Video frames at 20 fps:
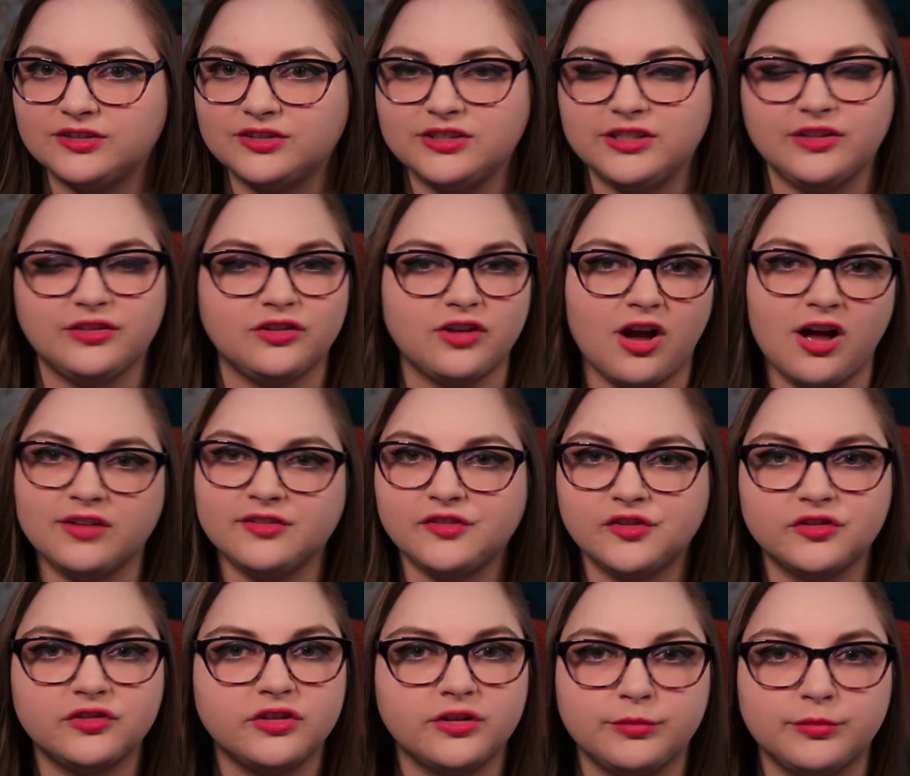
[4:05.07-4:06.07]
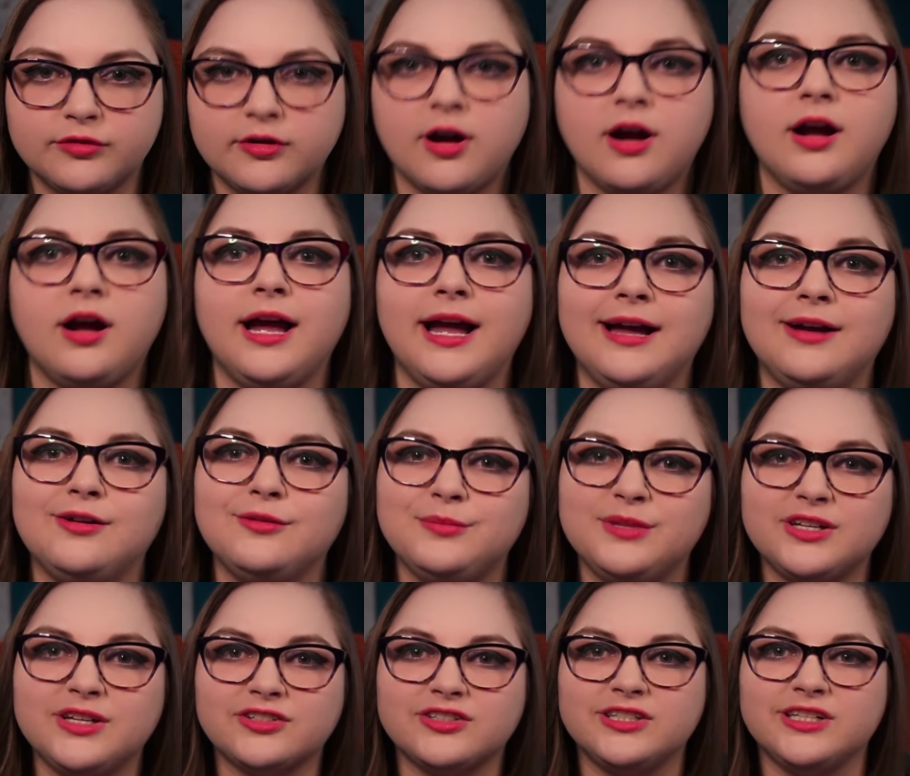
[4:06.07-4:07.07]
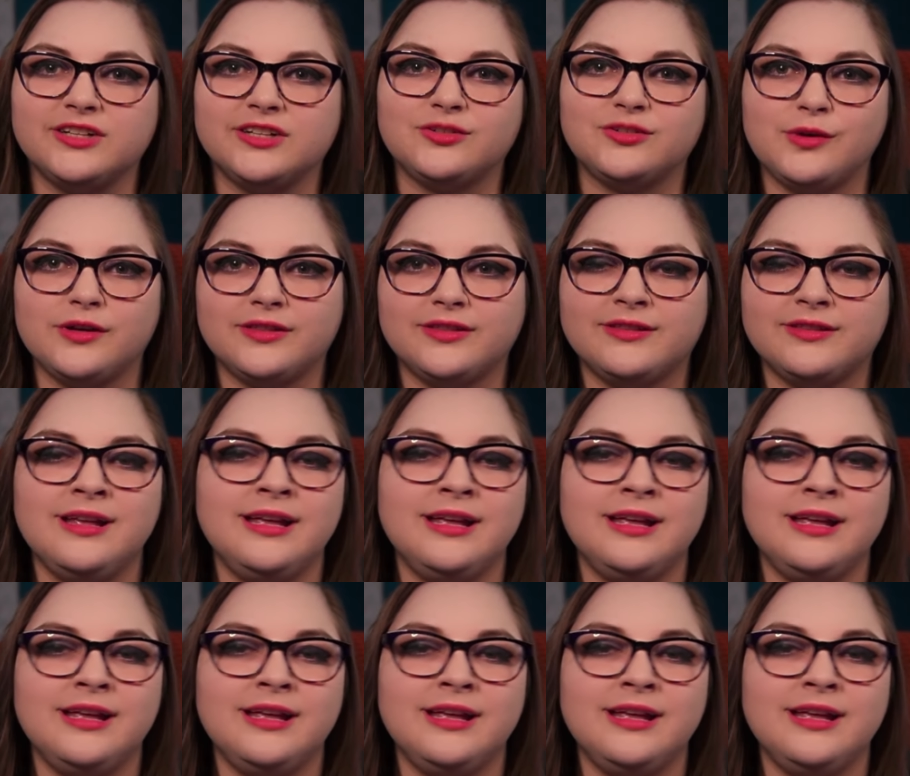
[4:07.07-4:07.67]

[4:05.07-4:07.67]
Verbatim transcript: She tosses her bra out because she doesn't want